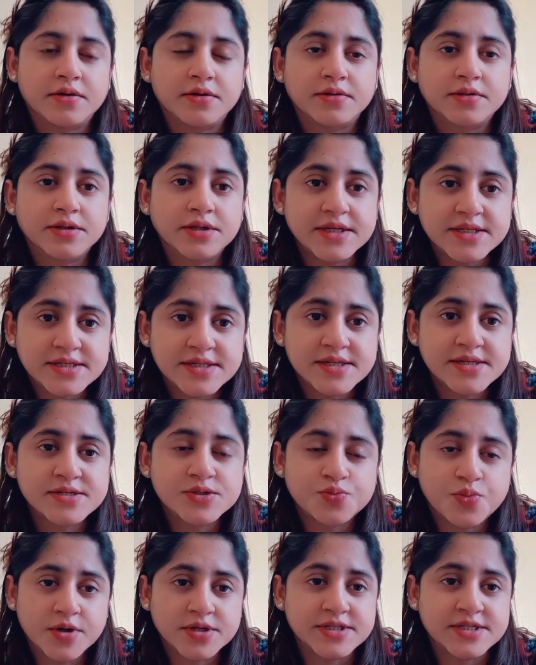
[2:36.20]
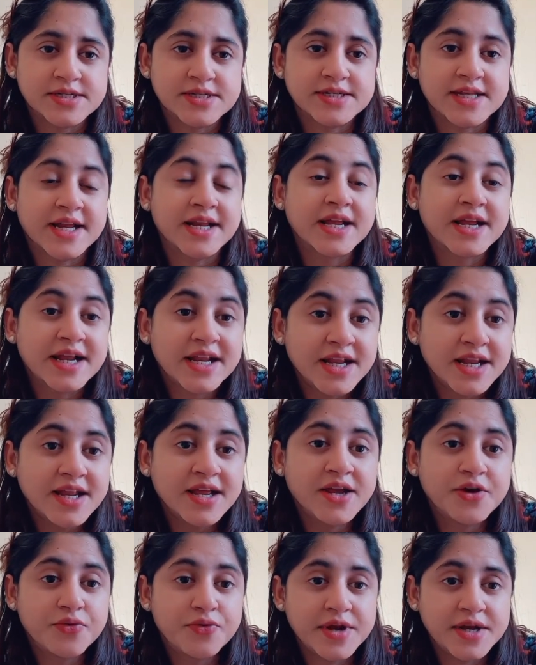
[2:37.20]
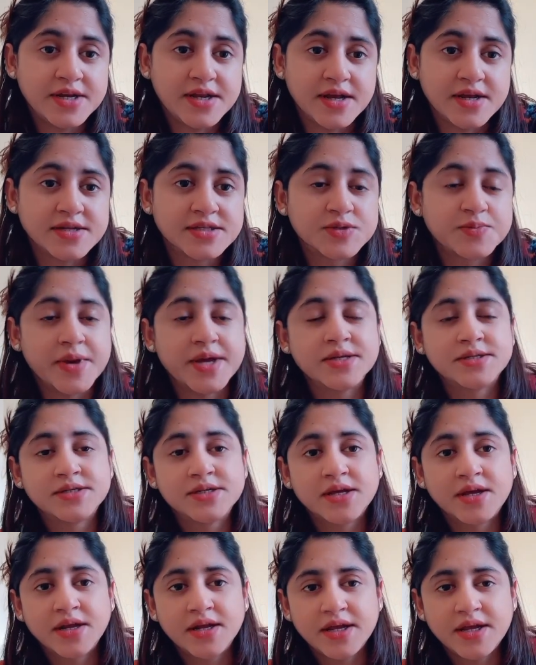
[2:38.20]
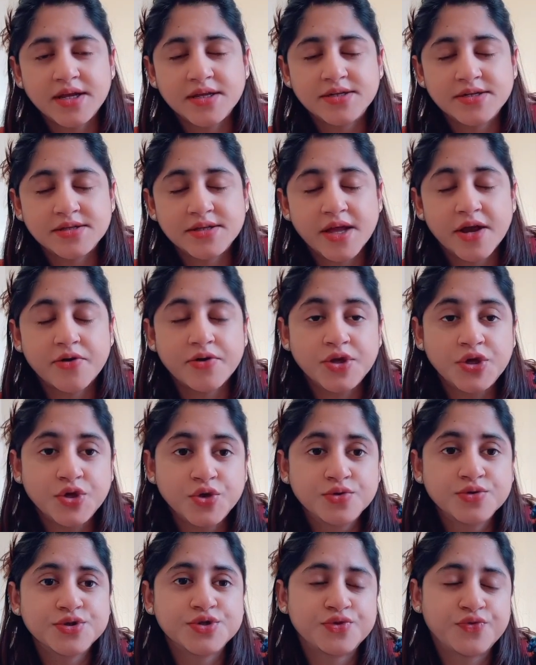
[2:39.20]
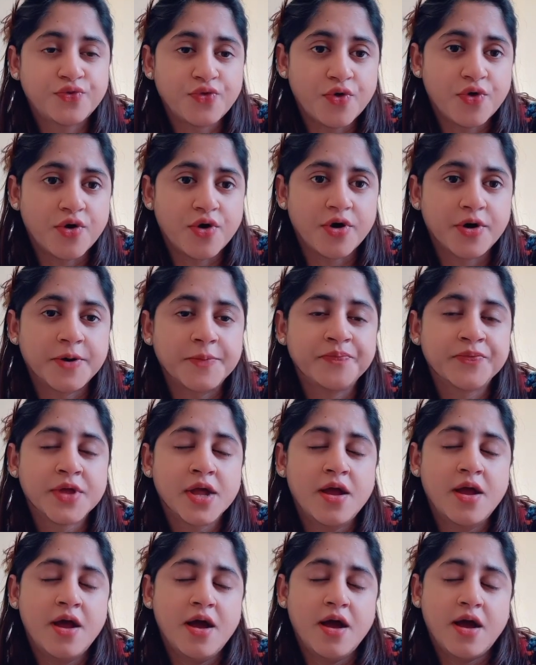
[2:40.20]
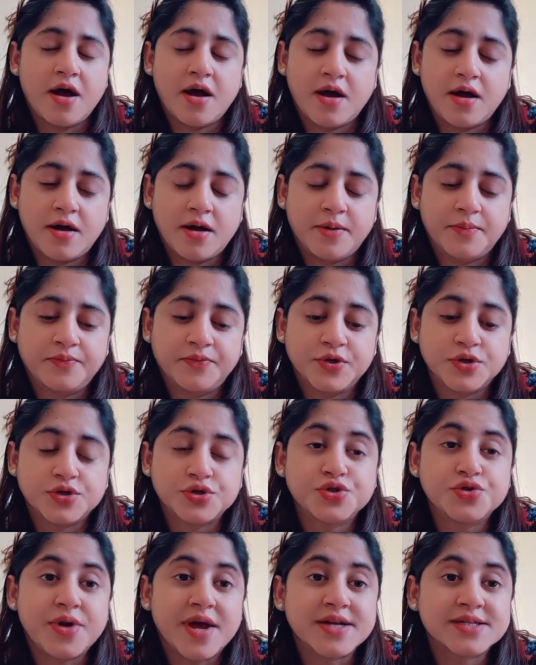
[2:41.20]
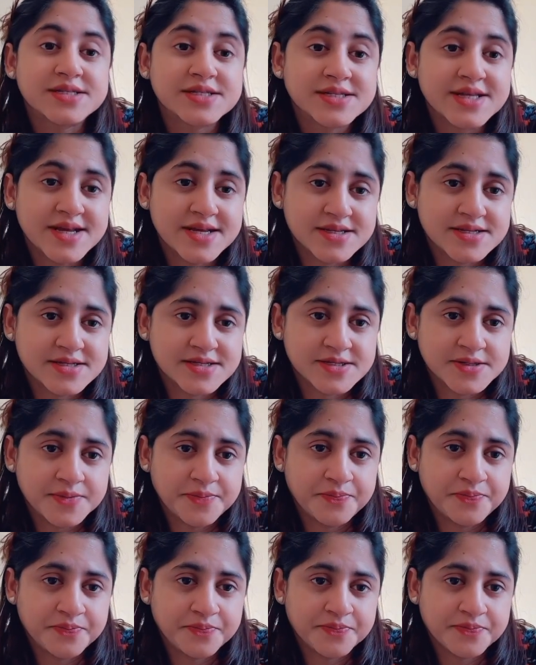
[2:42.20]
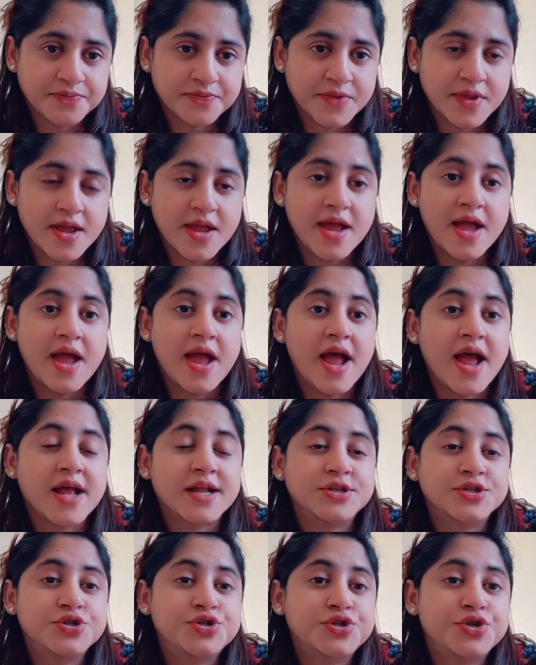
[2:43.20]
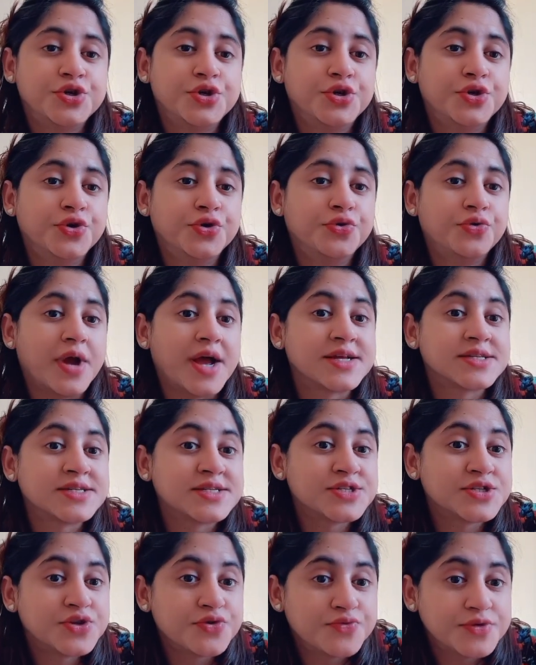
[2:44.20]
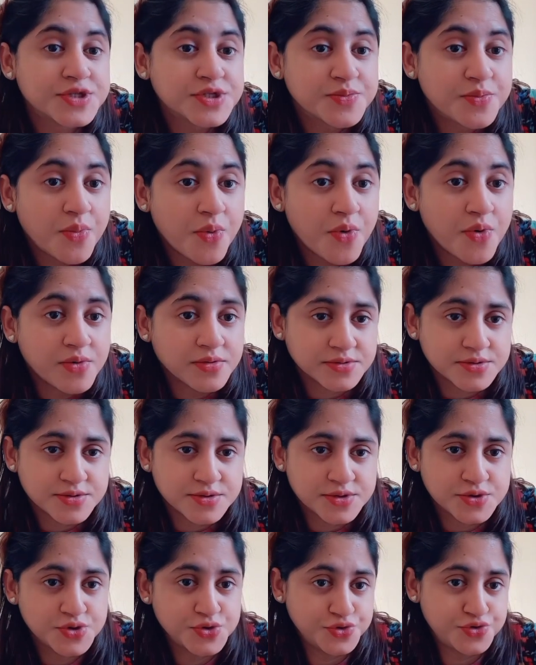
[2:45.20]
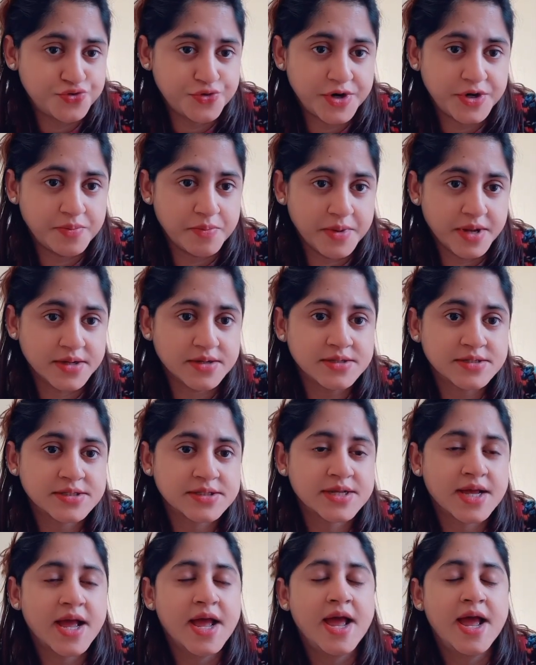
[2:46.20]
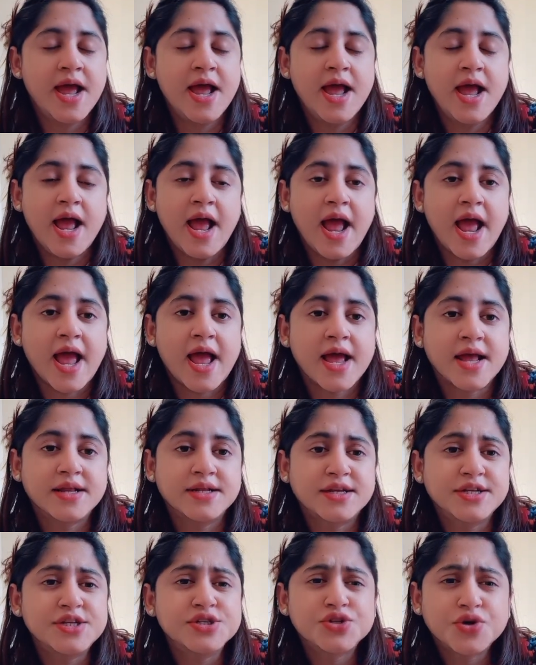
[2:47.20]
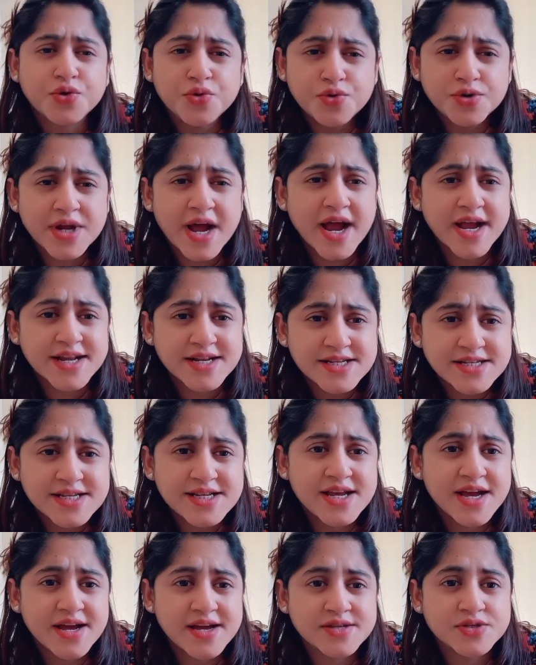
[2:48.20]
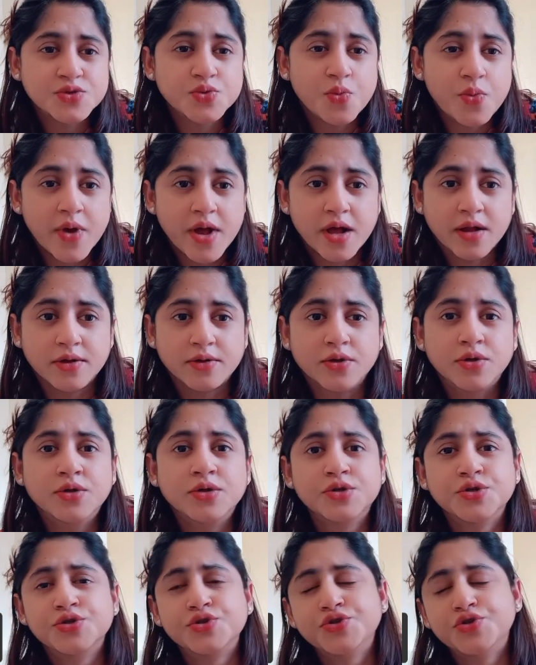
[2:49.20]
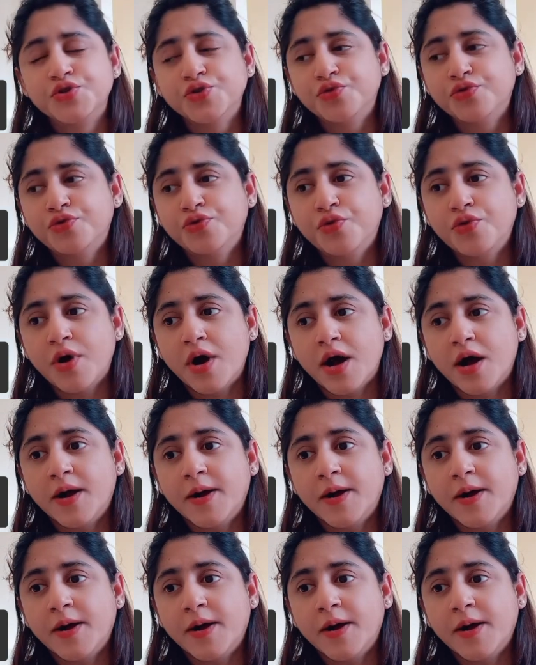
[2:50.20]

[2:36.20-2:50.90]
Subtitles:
this is what it is. And clinic readings, basically they are used for to assess the response to treatments. And it is a good idea as well to